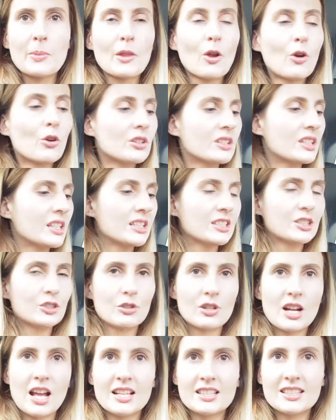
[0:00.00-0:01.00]
or this
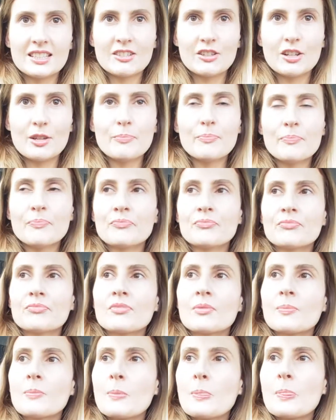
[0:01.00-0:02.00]
for ice cream.
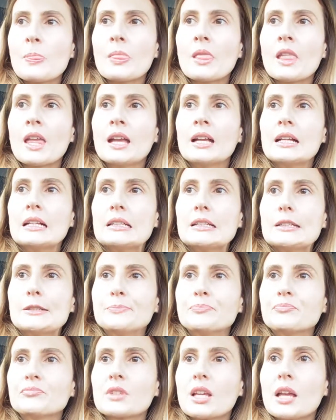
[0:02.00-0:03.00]

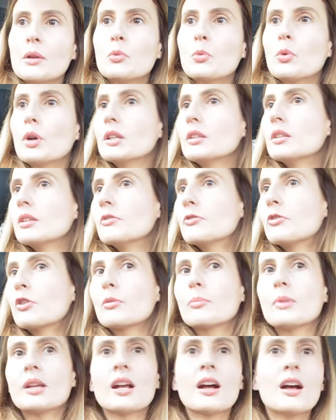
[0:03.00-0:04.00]
Um, I'm waiting
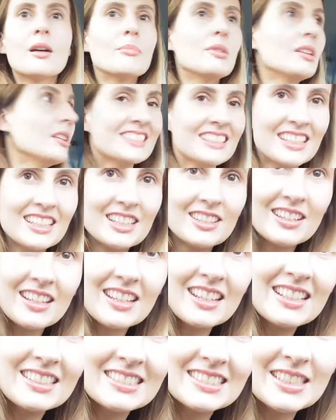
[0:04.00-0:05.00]
for my hubby. Here
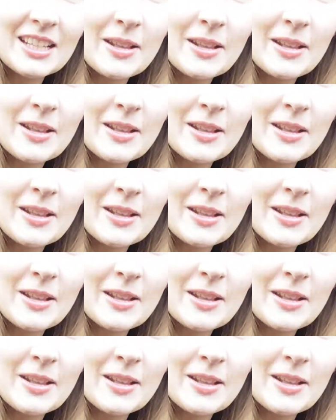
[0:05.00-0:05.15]
he is.